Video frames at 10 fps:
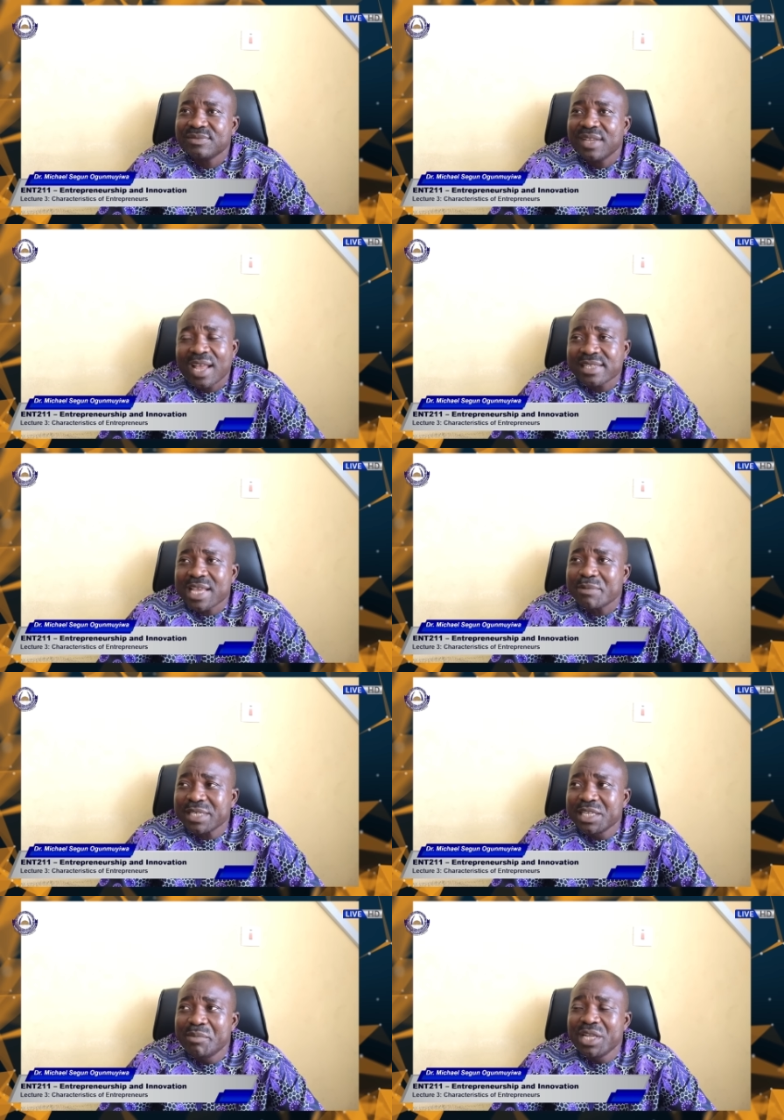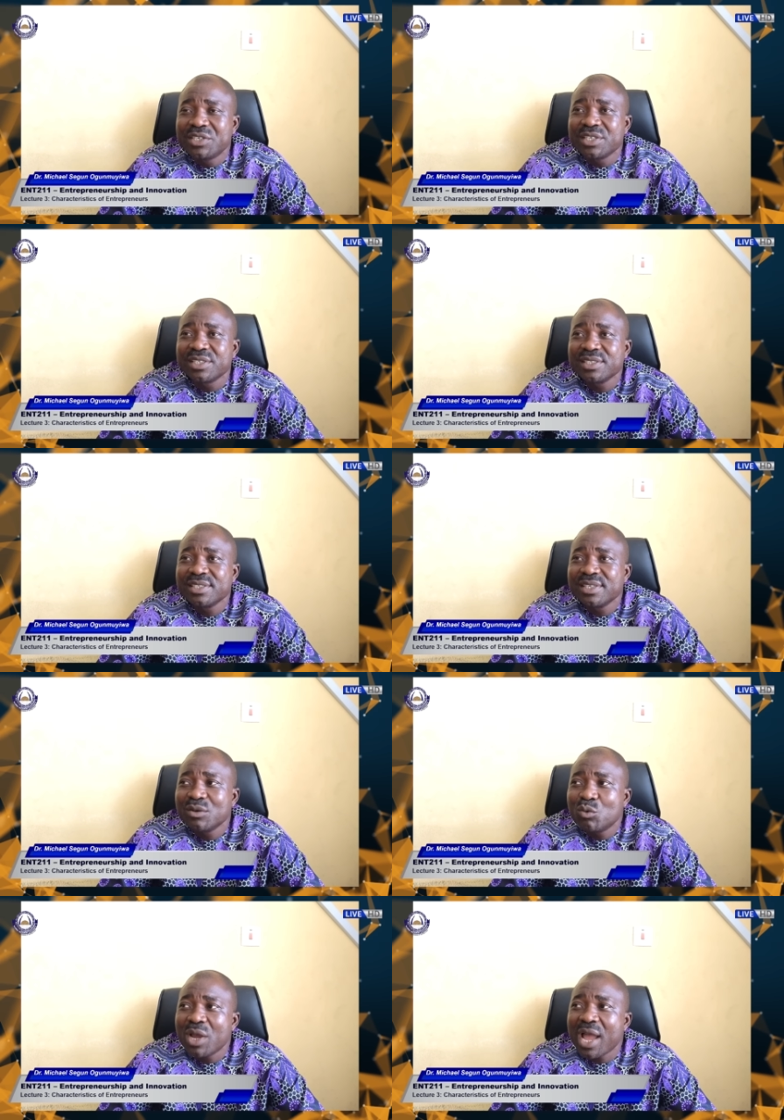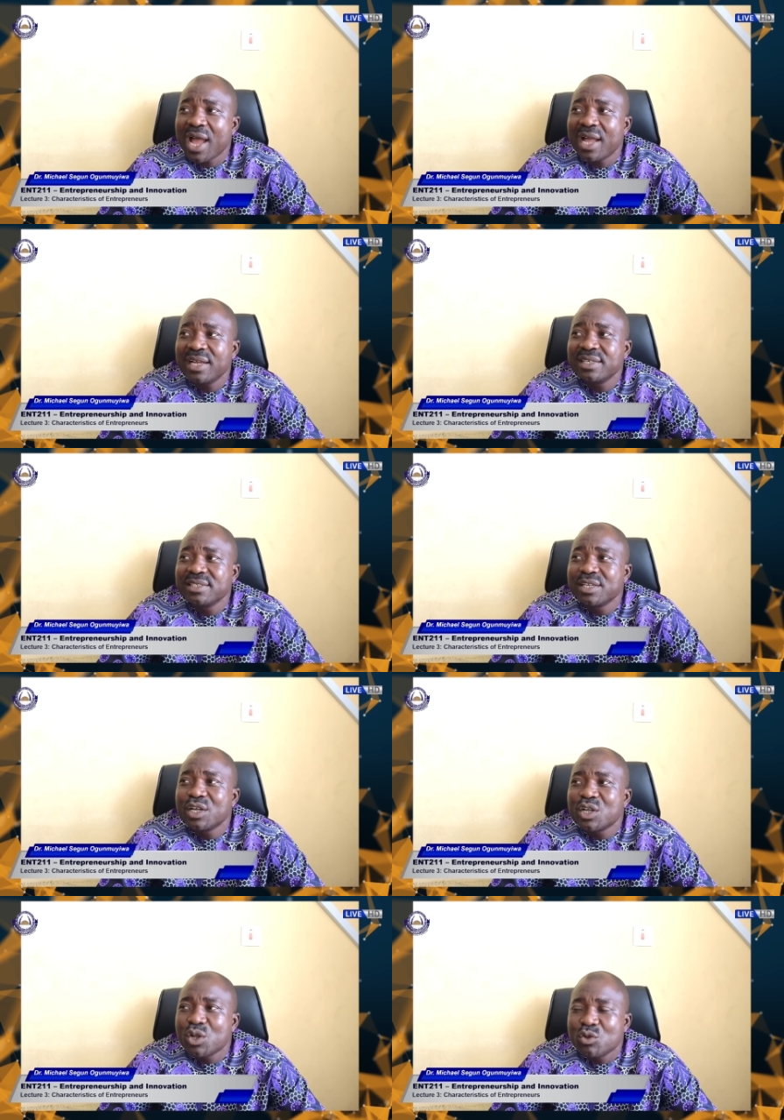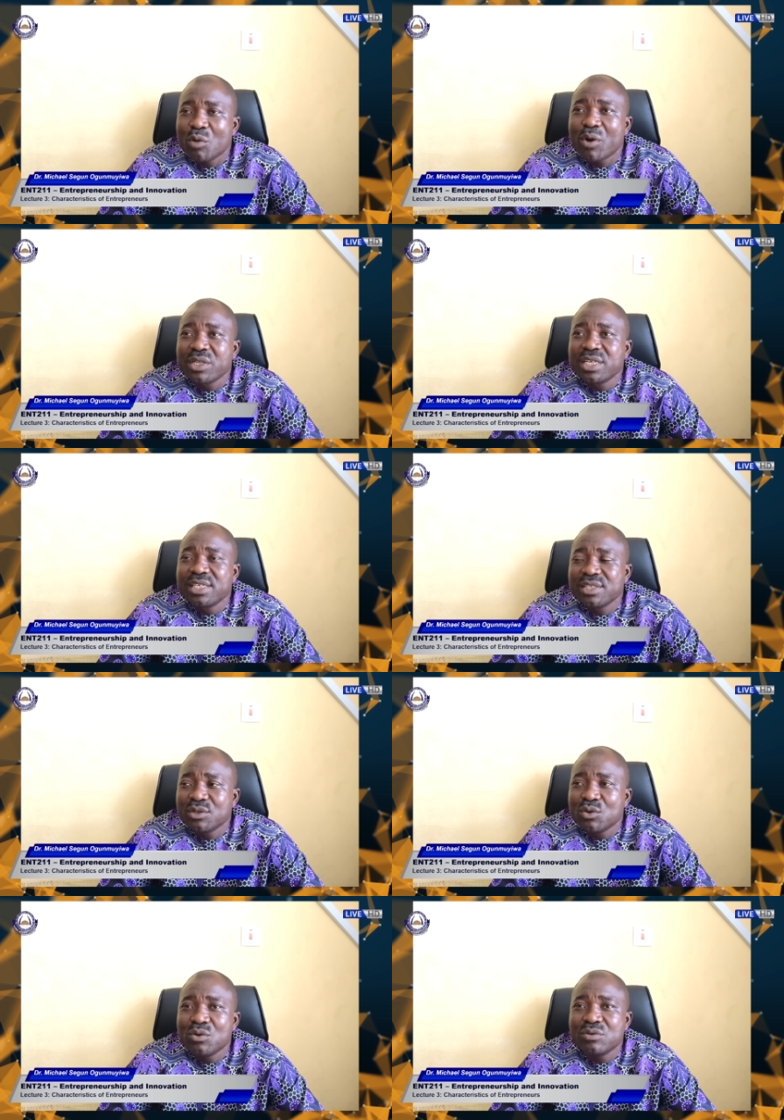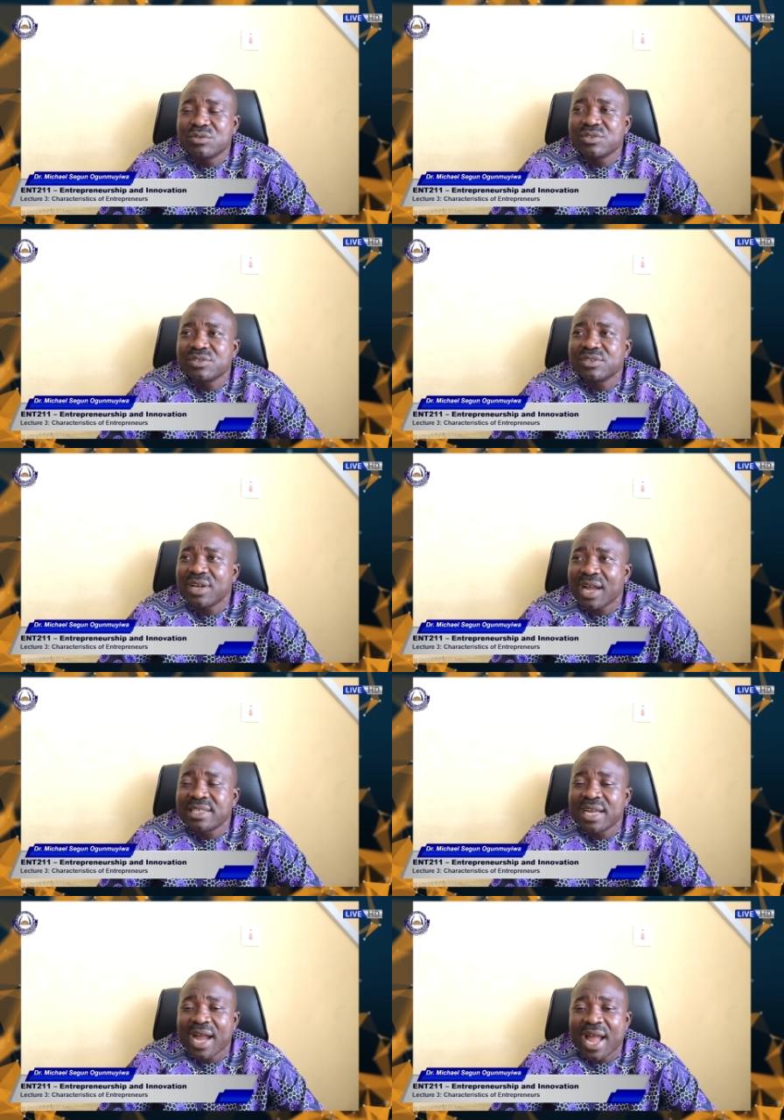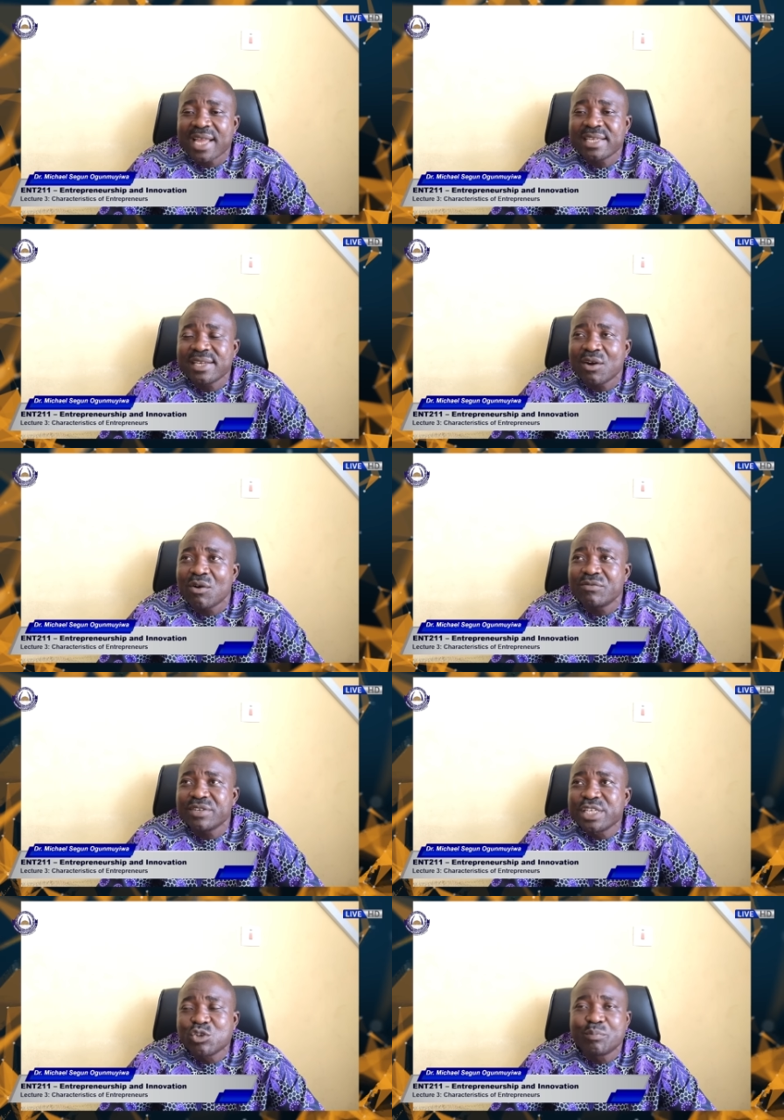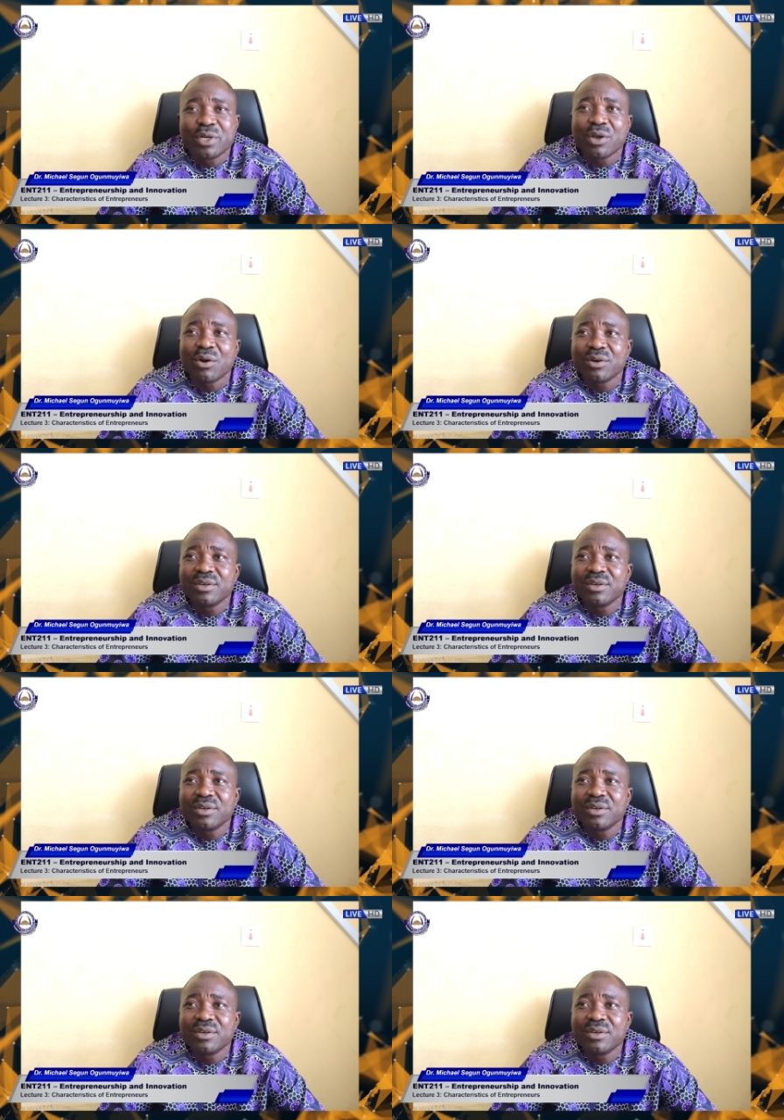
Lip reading: except in the military, where nobody looks at the eye of his superior.